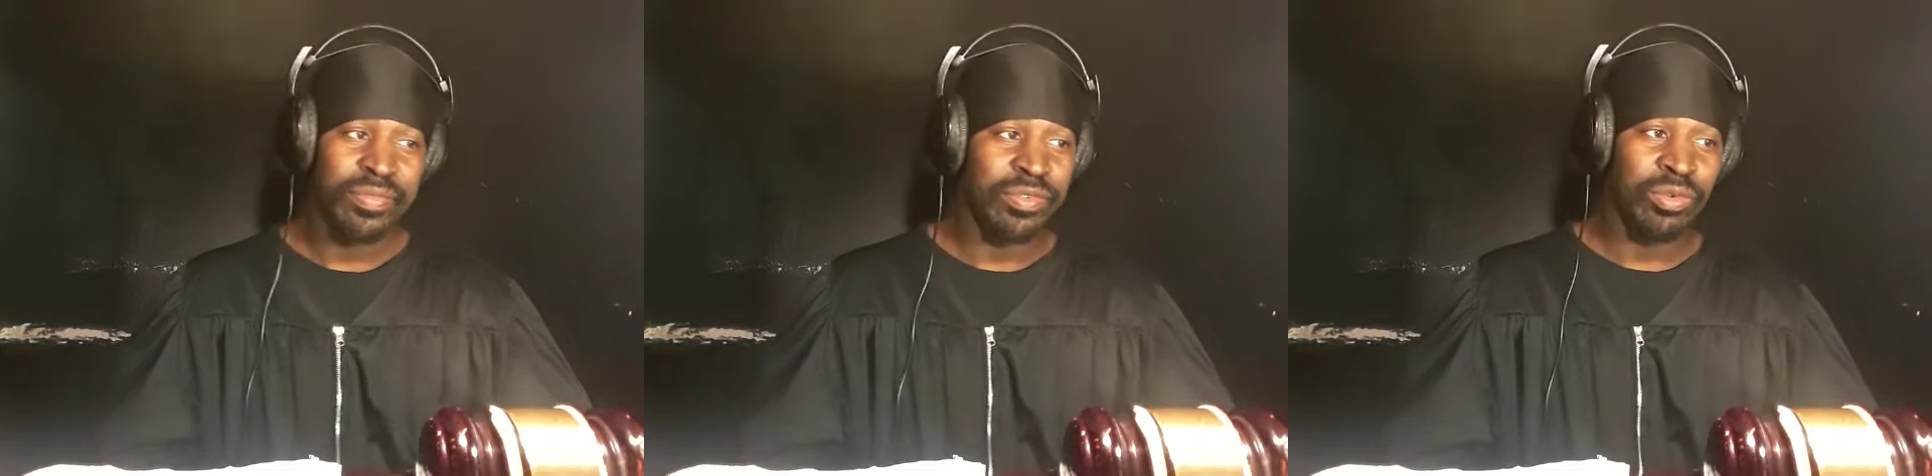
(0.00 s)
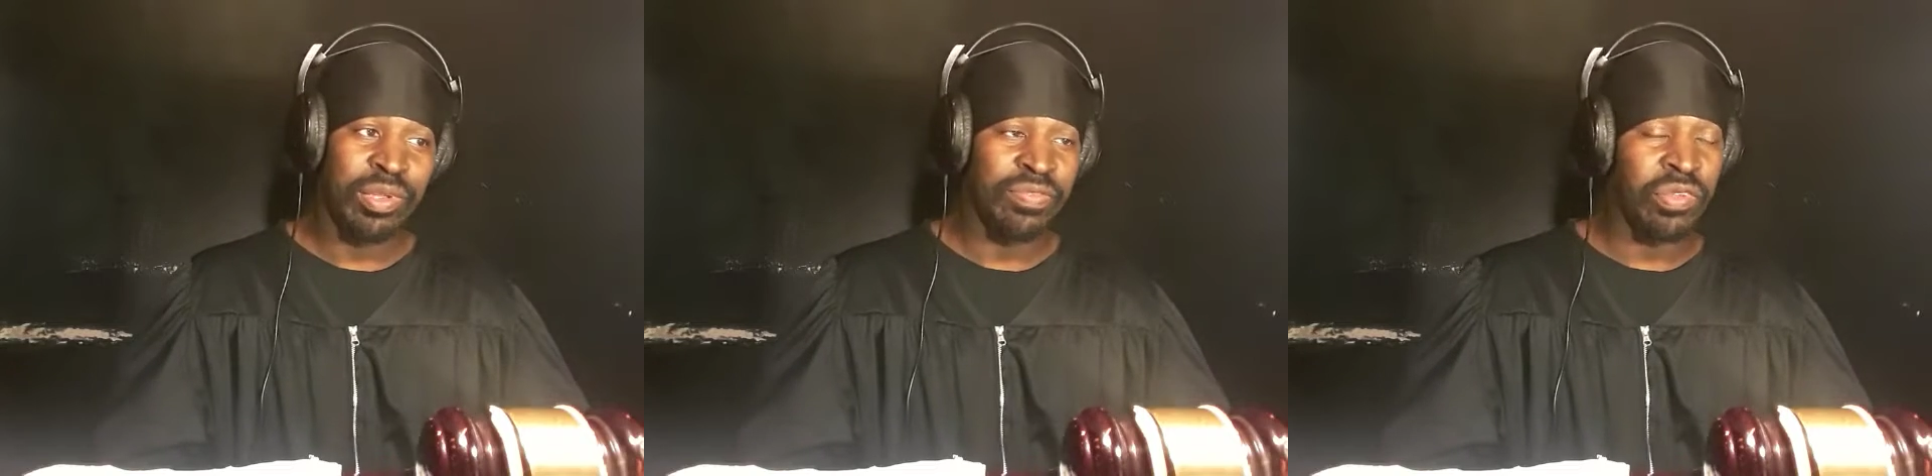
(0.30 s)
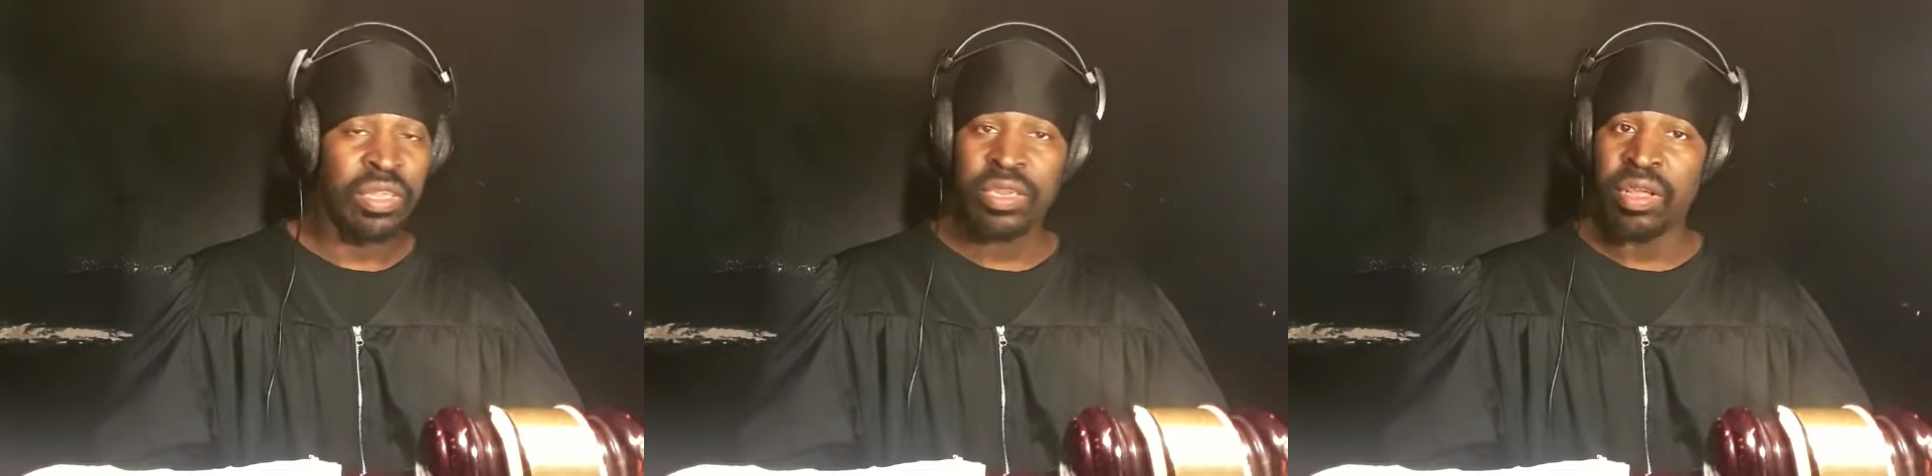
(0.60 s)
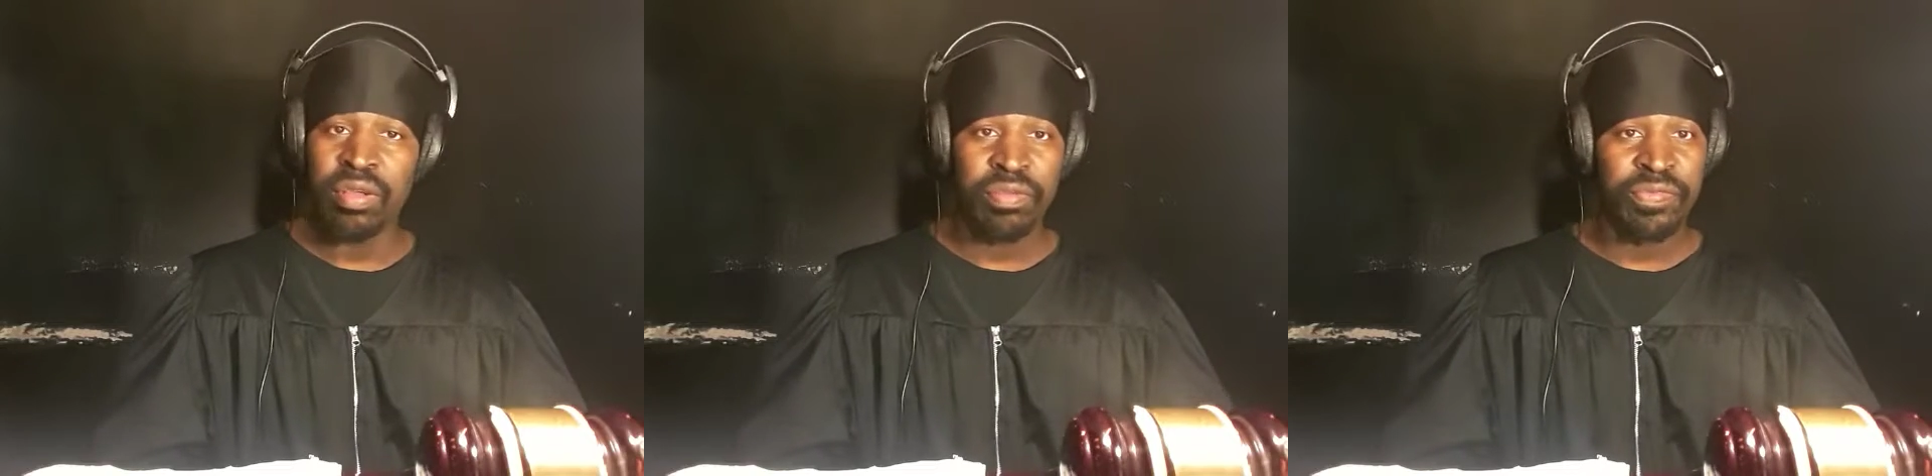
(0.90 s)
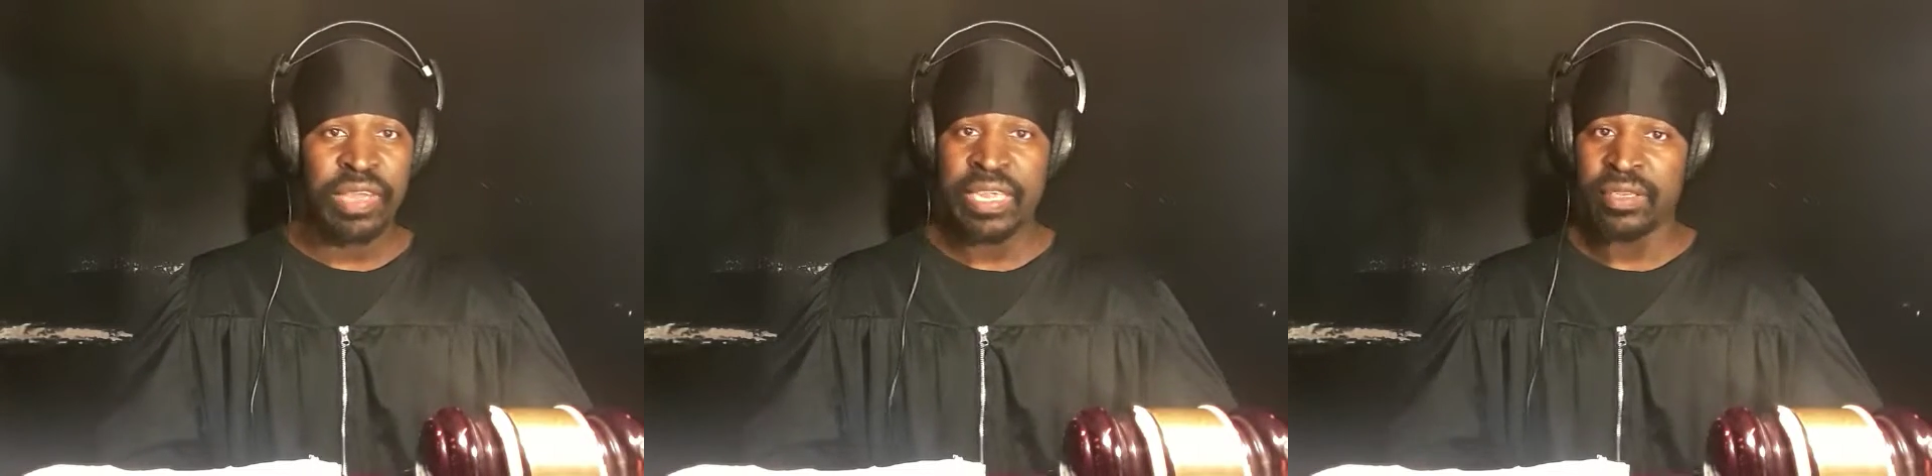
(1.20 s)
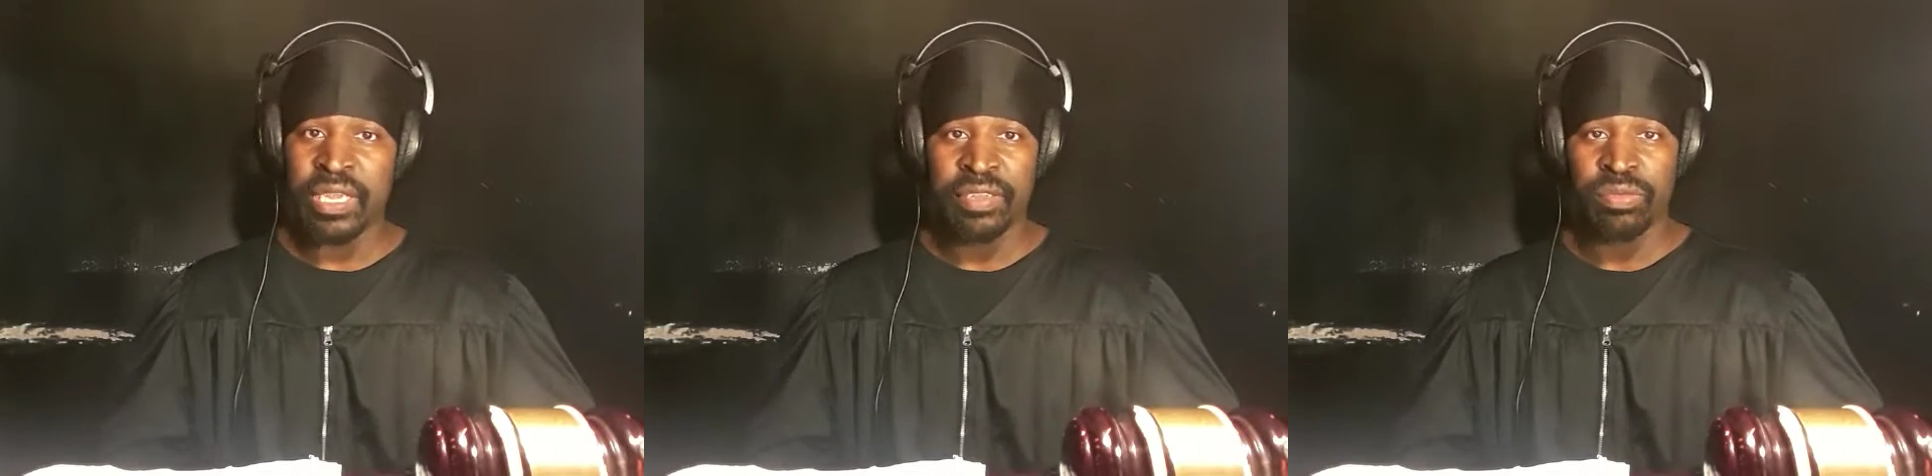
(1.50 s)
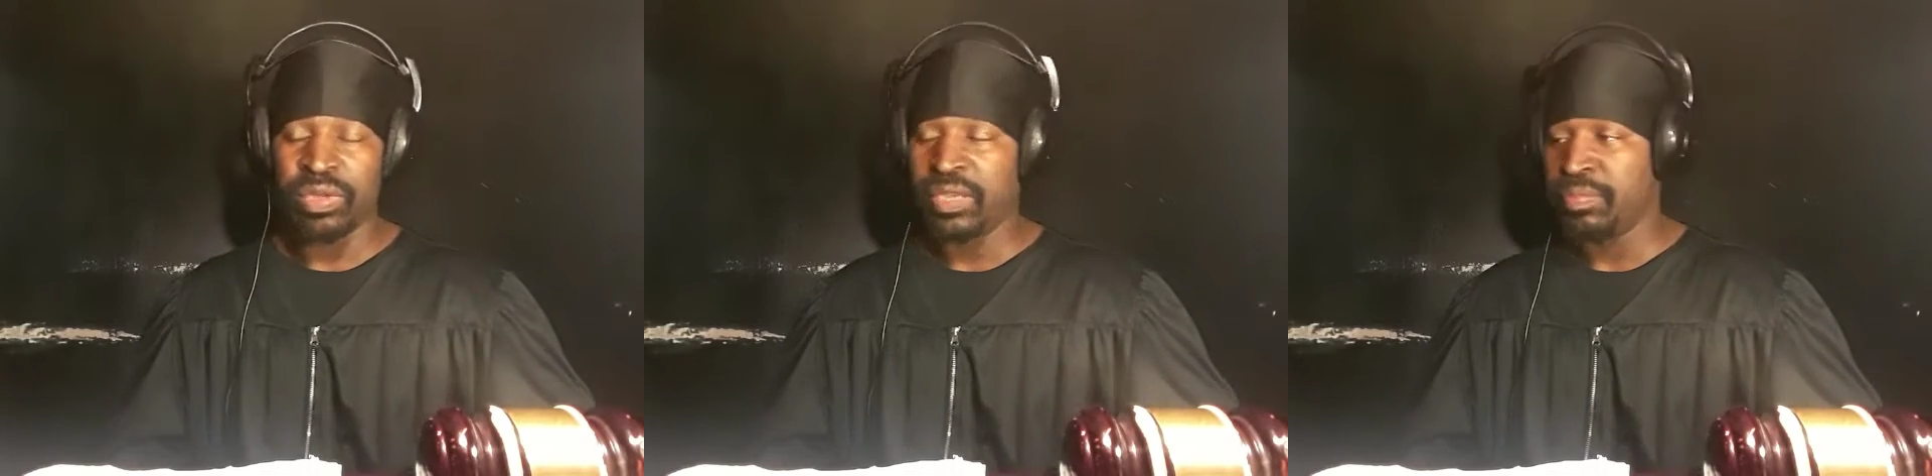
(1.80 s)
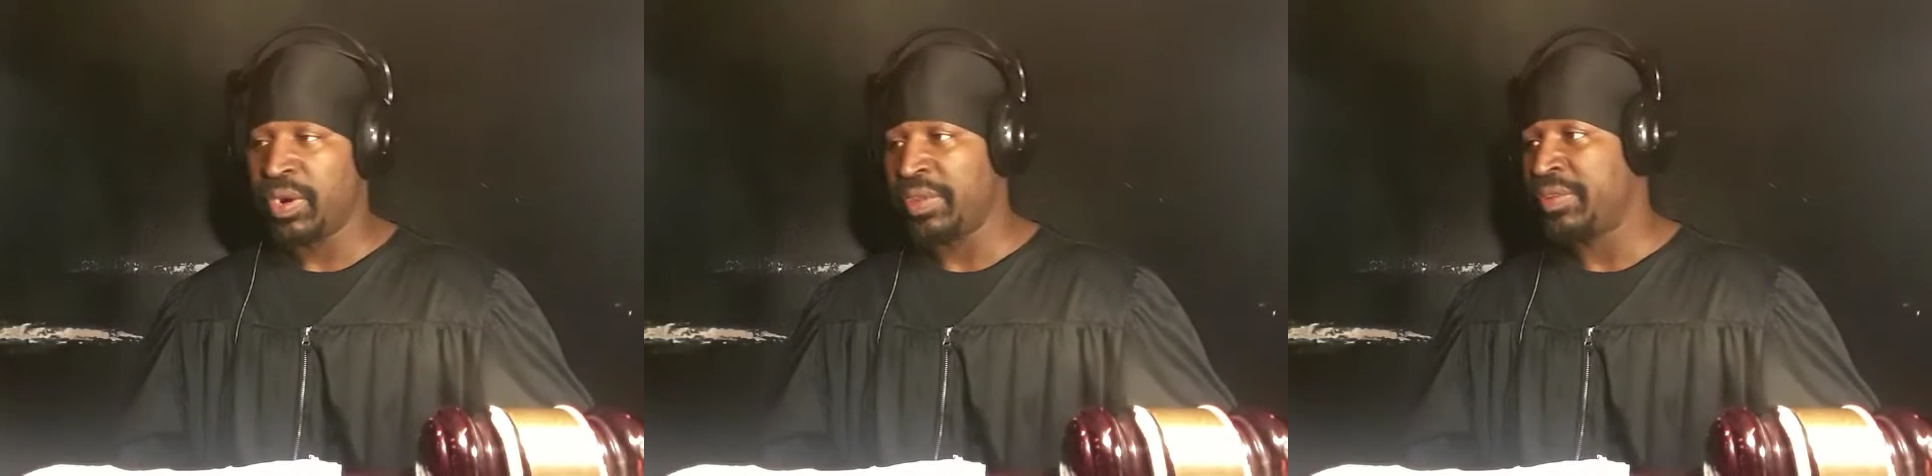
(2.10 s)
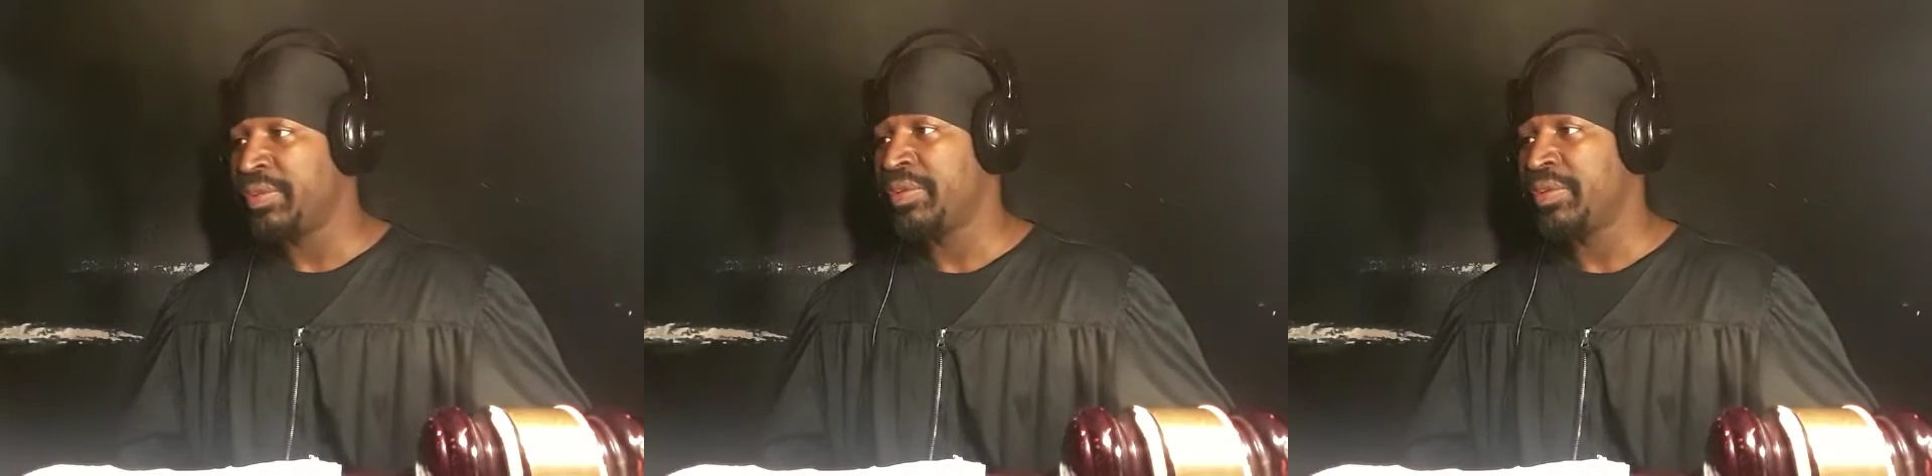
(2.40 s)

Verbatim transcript: you in for a long fight next week, brother.